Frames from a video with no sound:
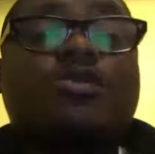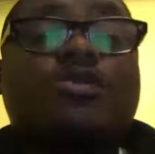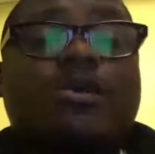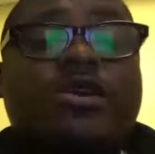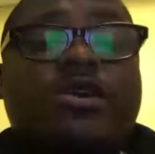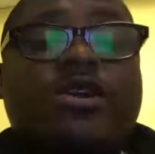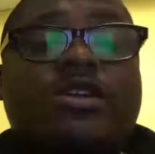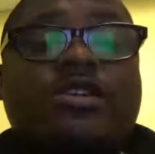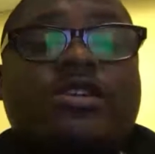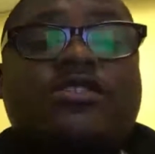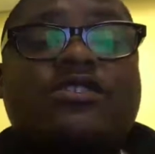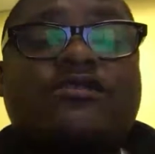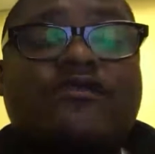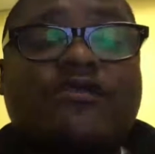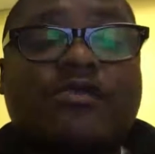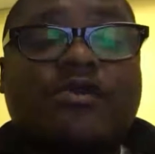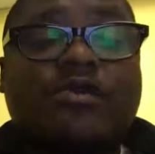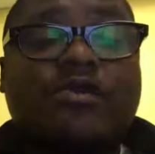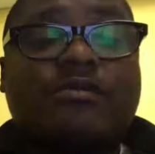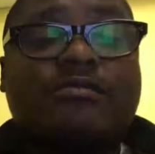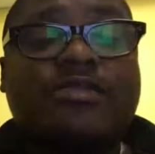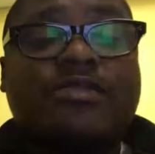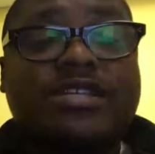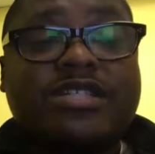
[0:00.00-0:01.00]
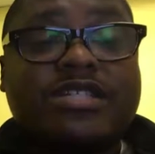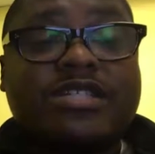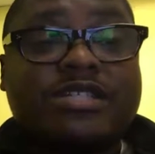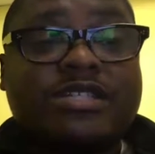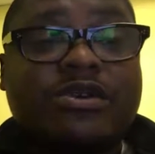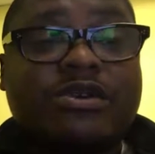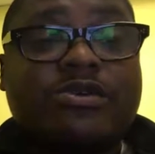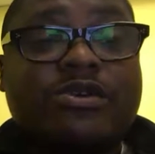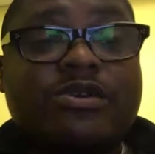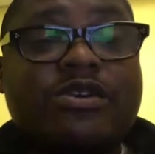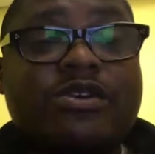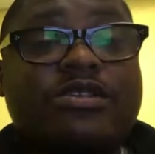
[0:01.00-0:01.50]
We're sort of like social
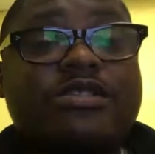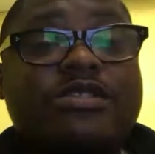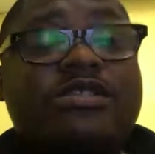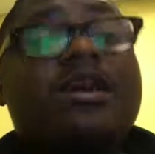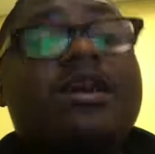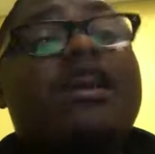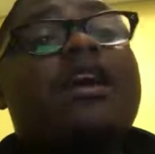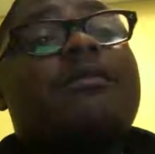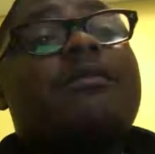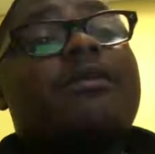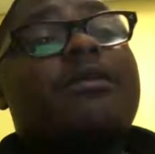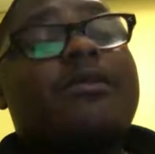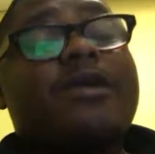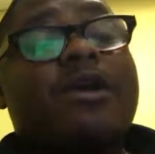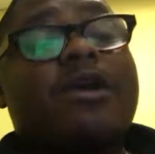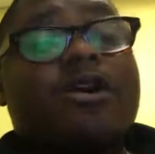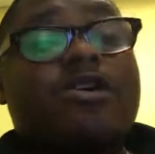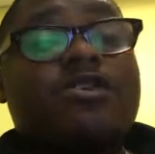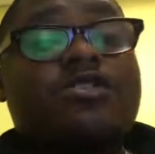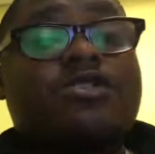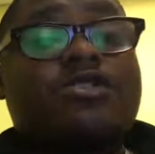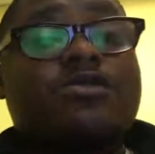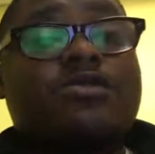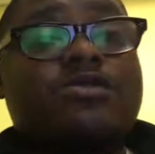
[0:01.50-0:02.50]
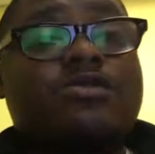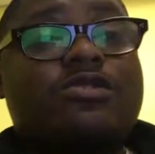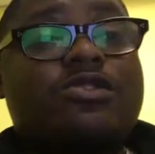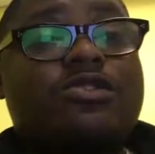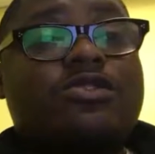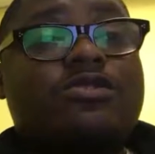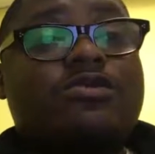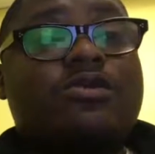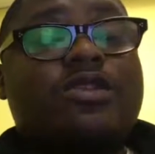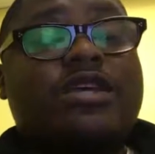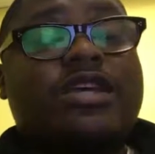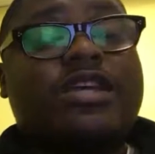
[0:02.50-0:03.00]
workers for business owners, but we
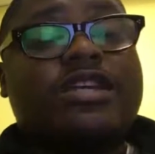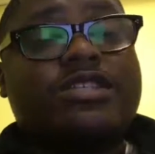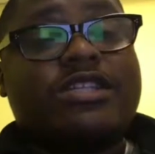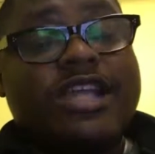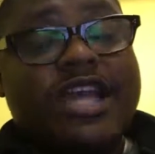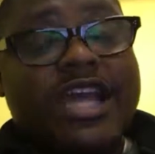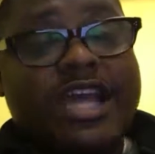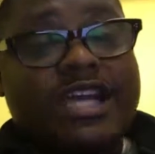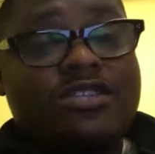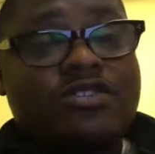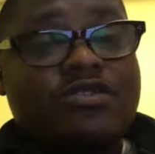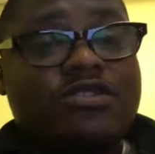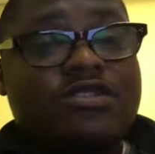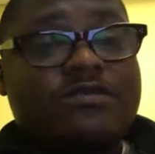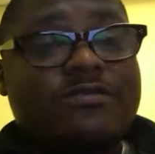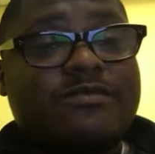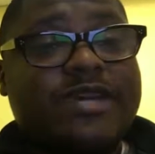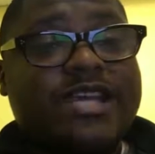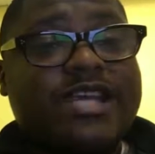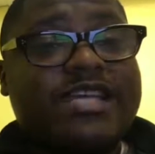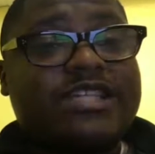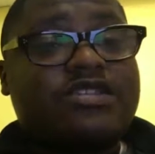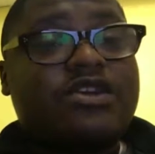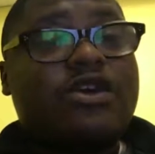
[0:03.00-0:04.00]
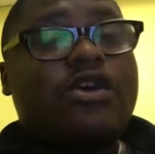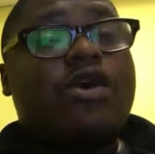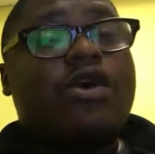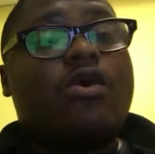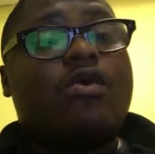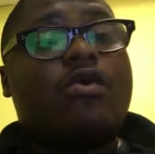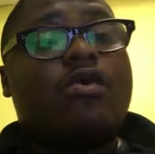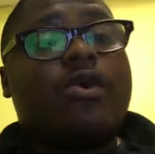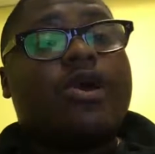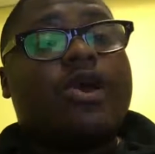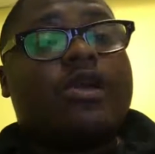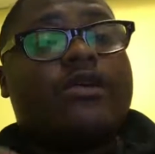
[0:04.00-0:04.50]
also do the international space
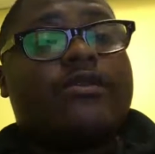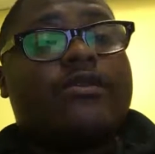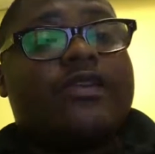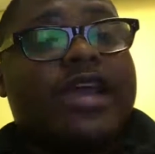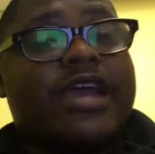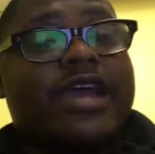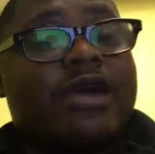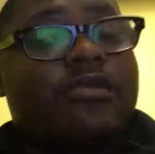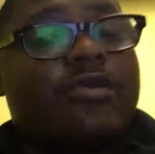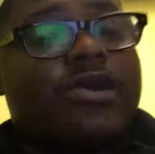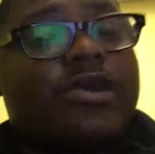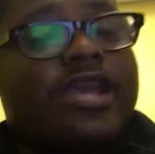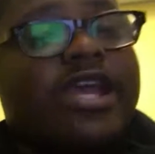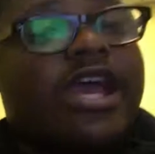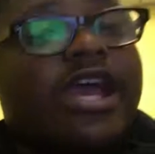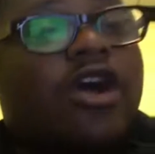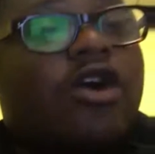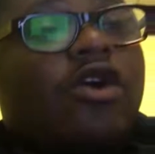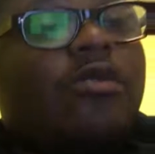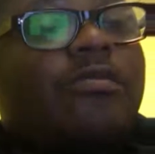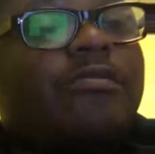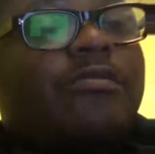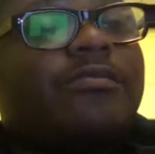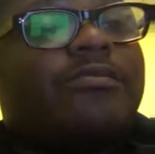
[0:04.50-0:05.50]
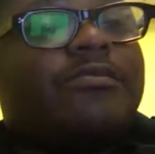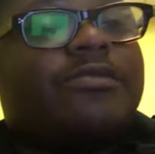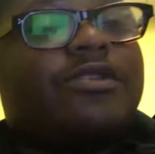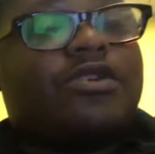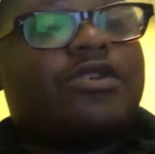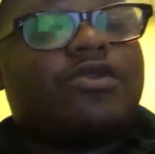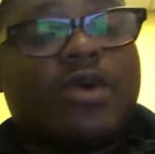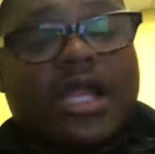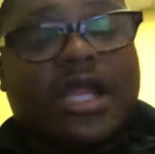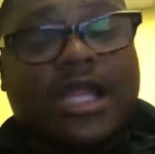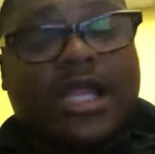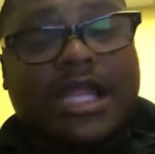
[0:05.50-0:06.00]
where that we help do a
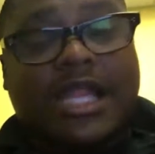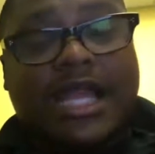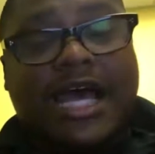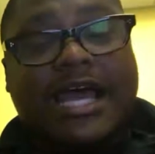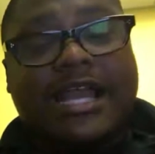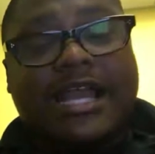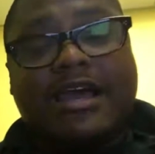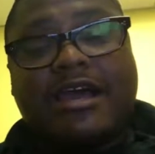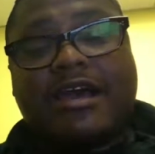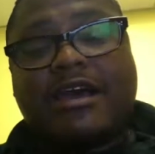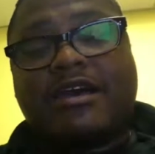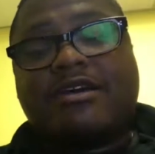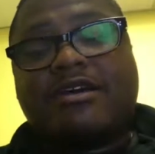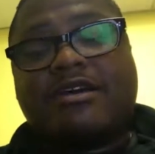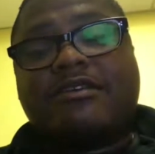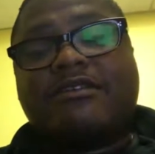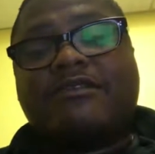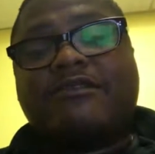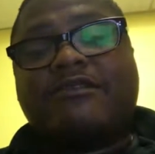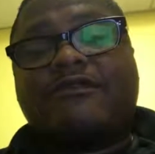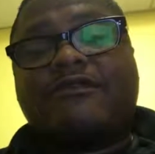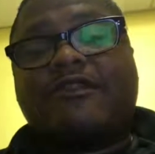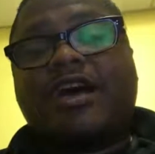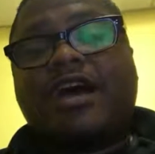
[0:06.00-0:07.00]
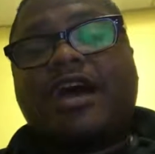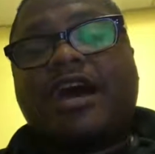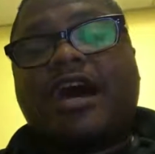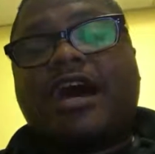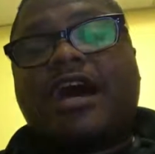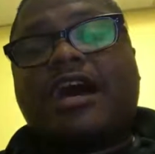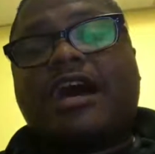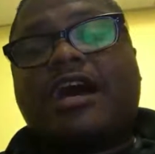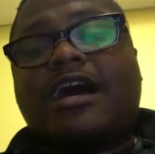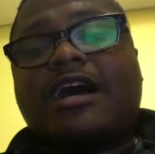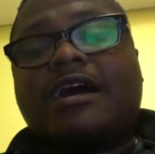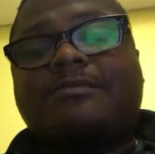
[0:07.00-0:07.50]
lot of
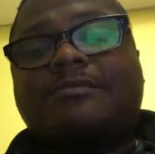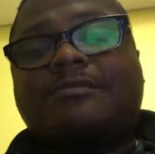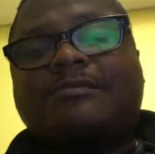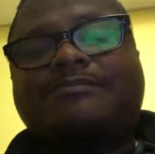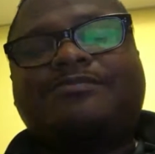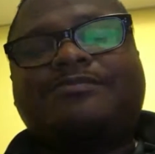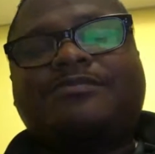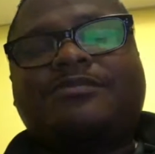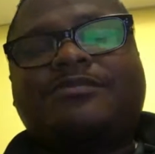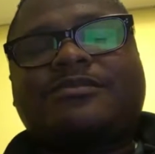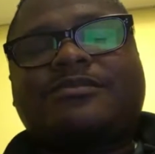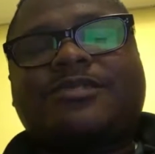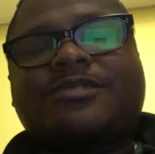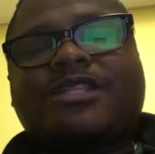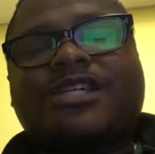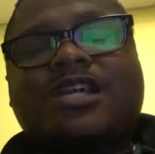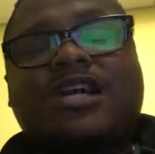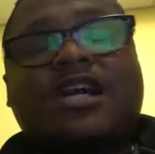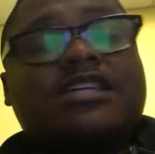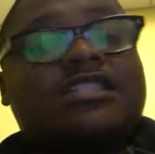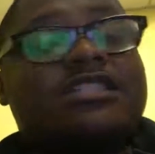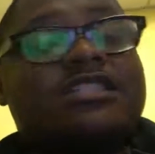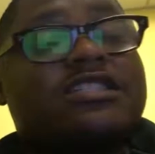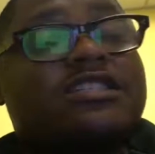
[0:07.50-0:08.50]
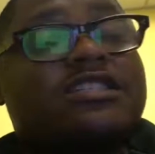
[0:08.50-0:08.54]
customs